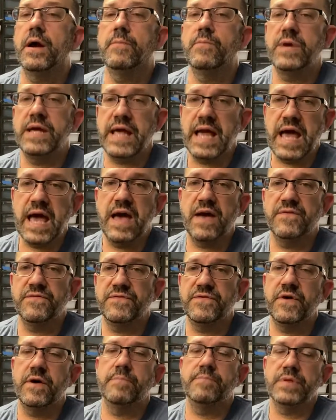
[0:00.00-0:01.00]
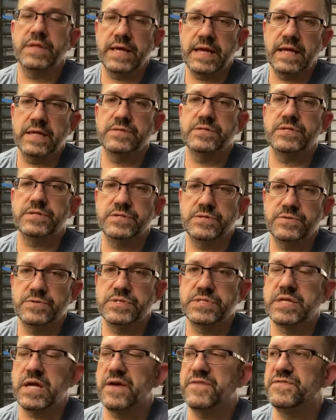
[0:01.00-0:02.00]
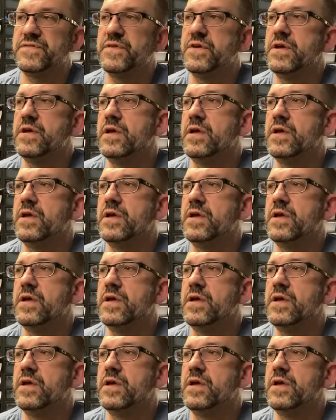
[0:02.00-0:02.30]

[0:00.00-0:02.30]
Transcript: We have a plan to do stuff,